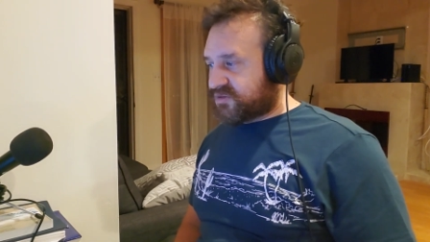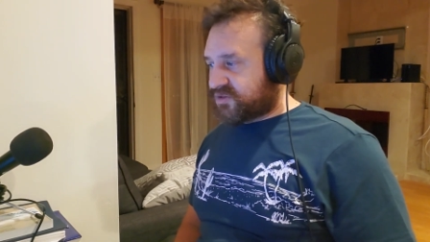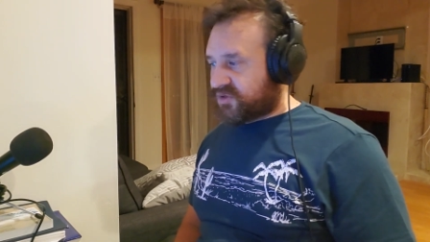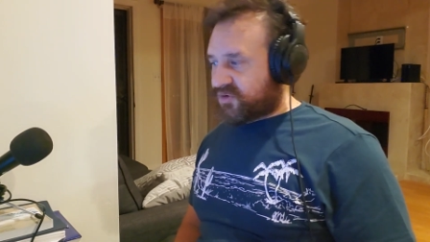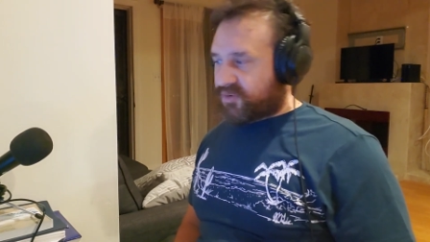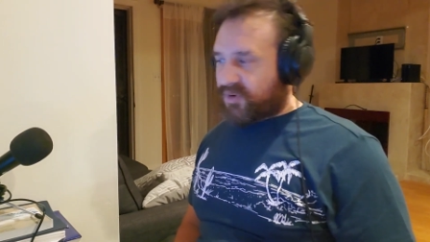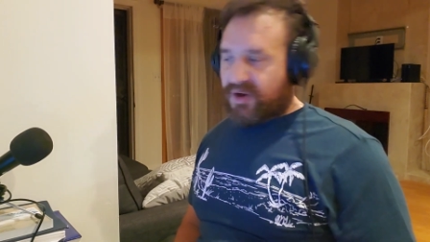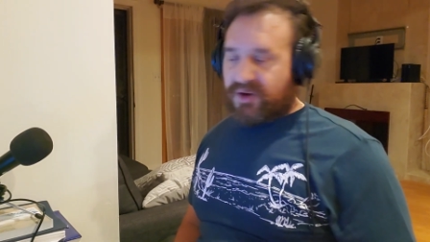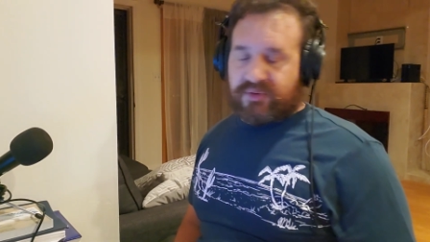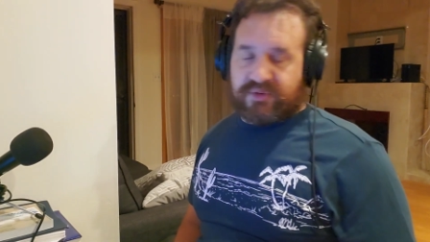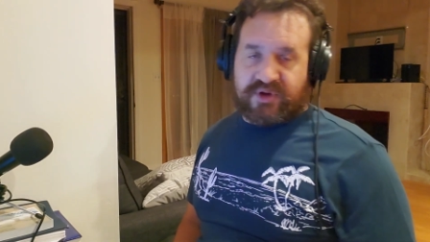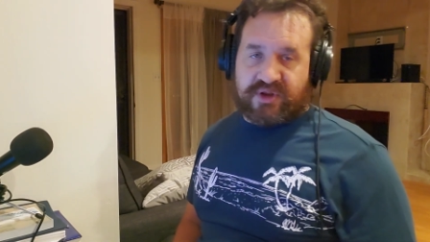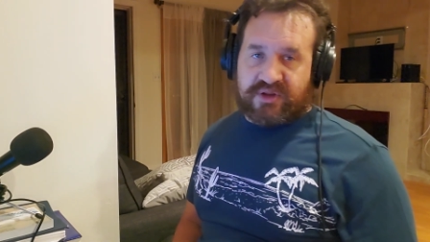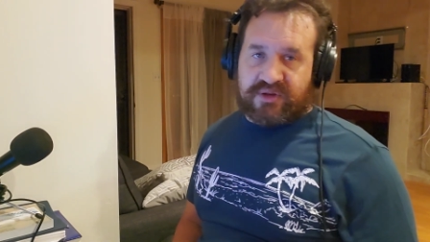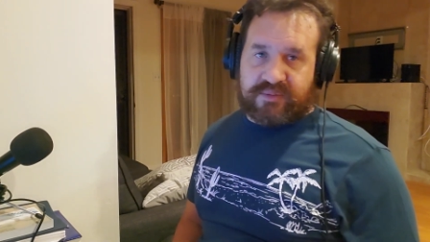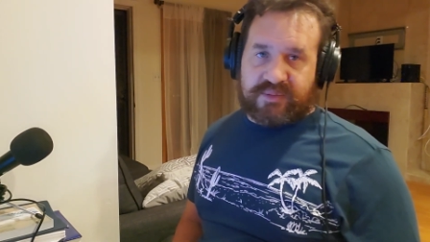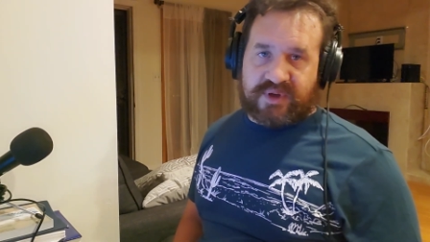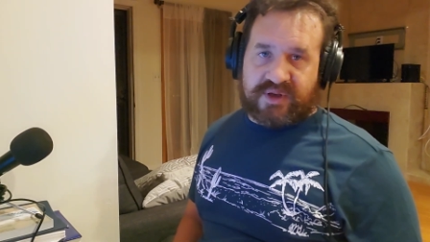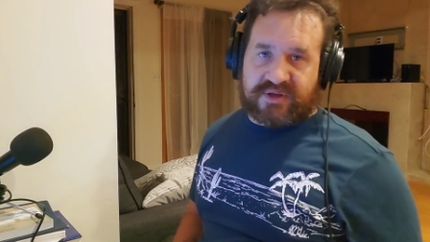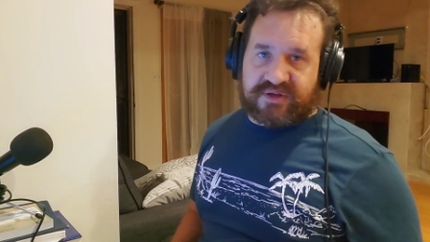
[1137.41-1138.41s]
ground
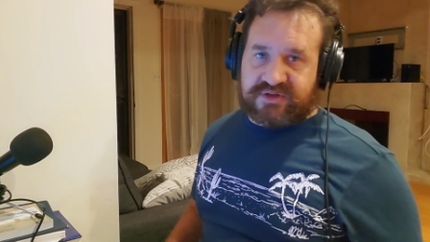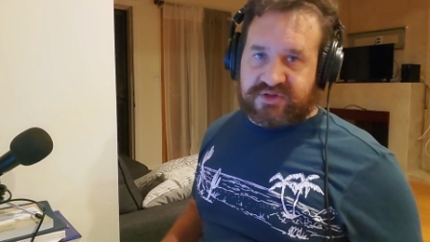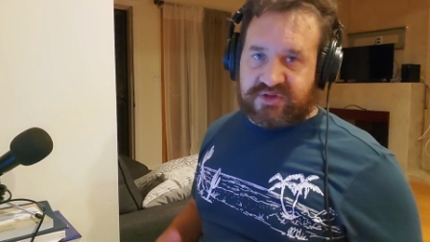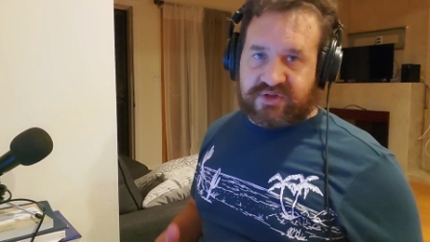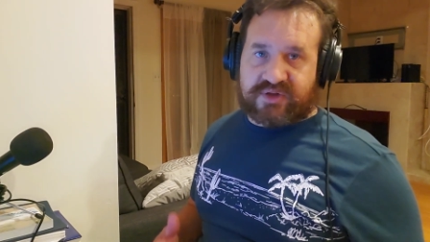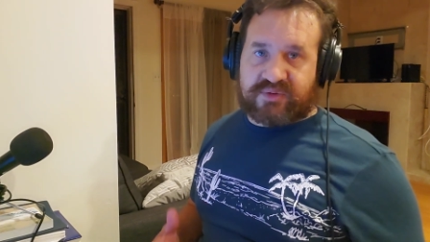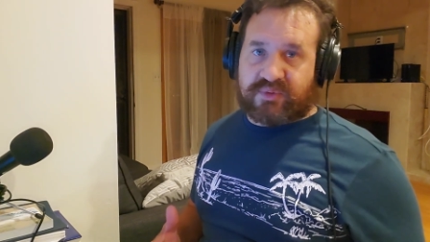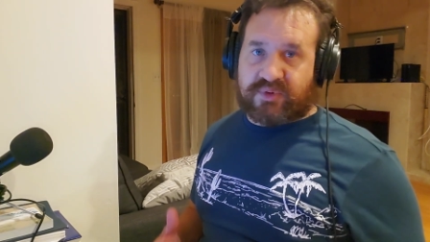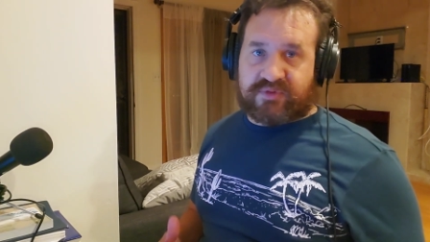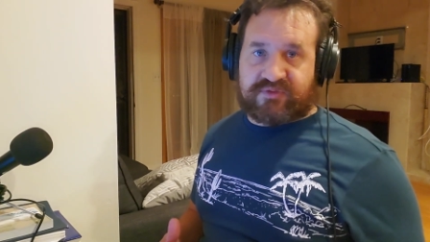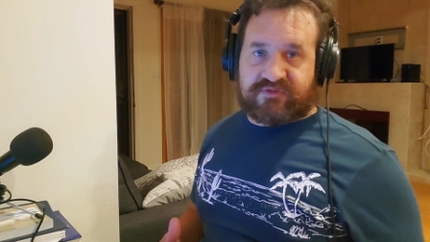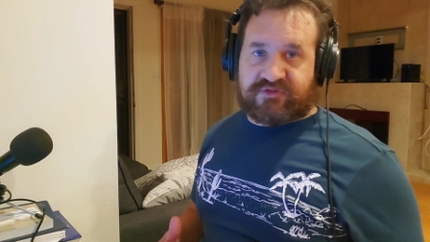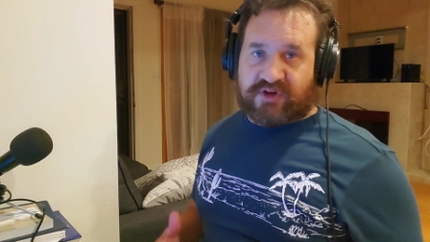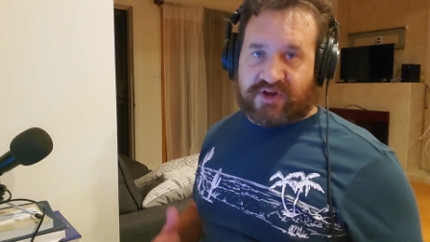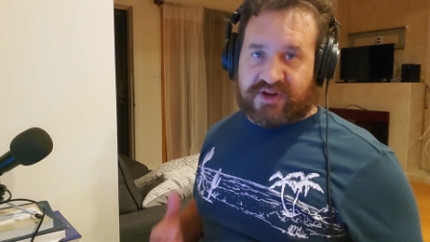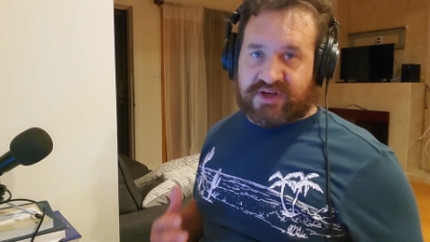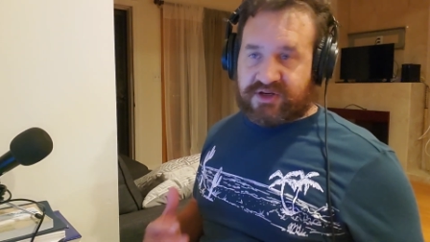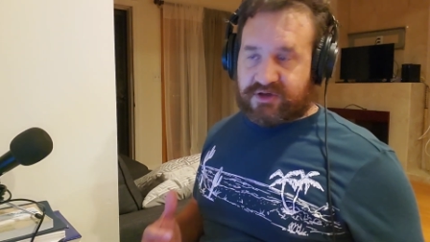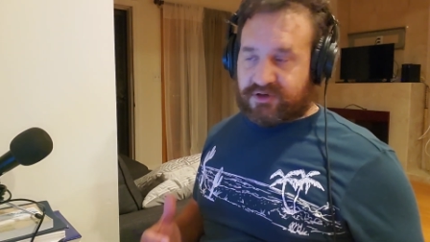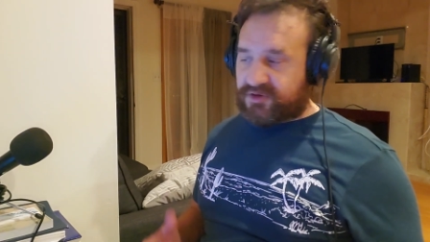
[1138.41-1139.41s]
element, so they weren't
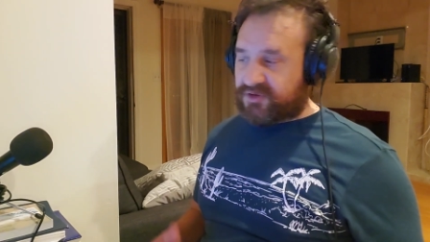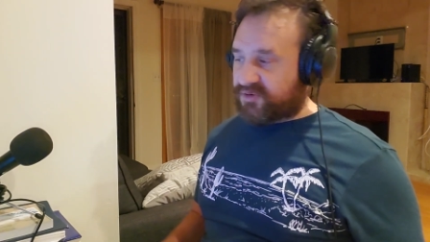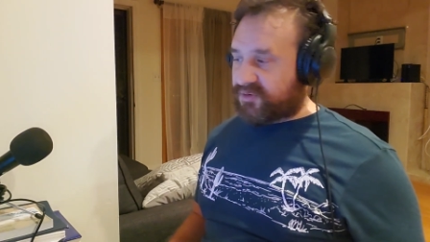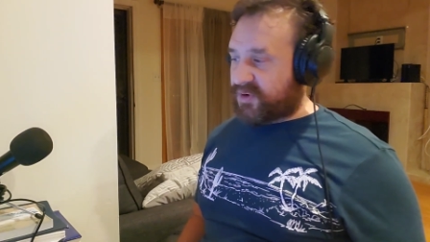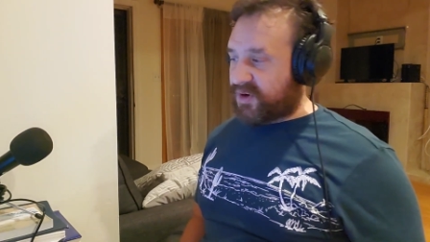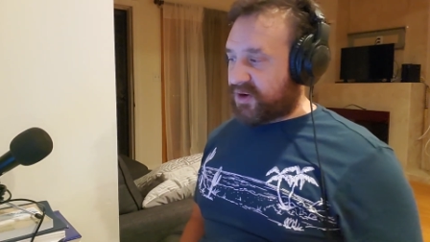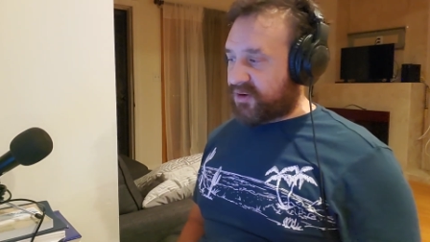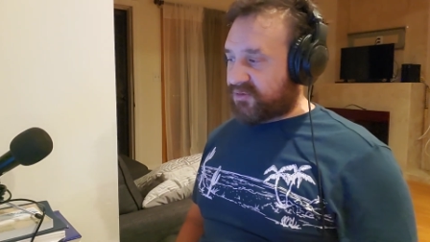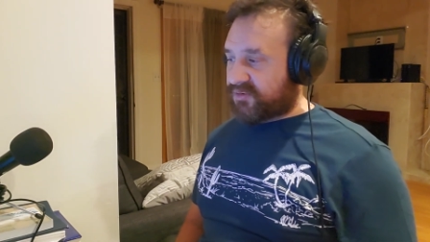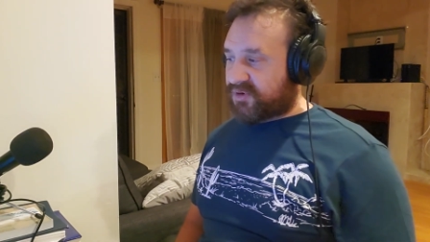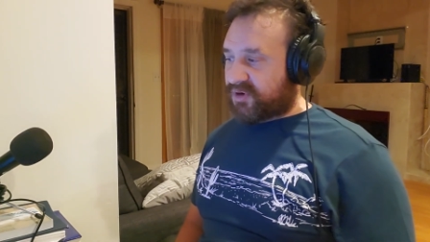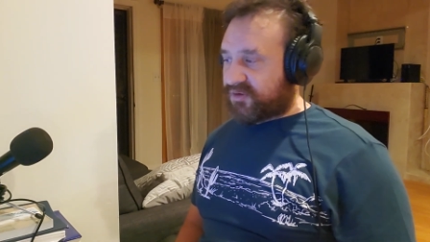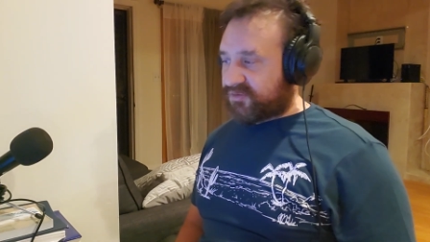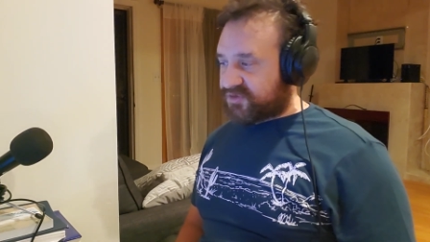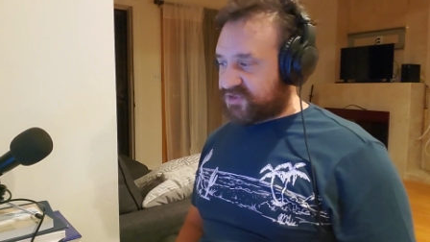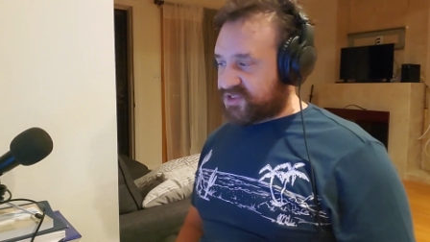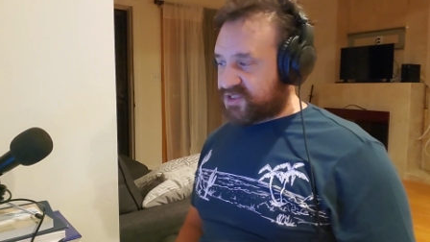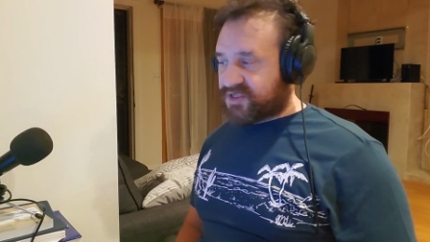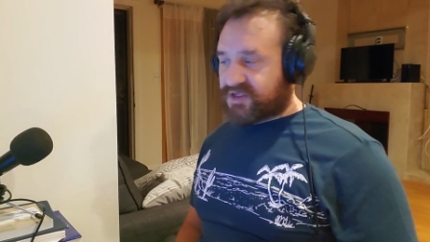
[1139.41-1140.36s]
fighting on the ground. Obviously,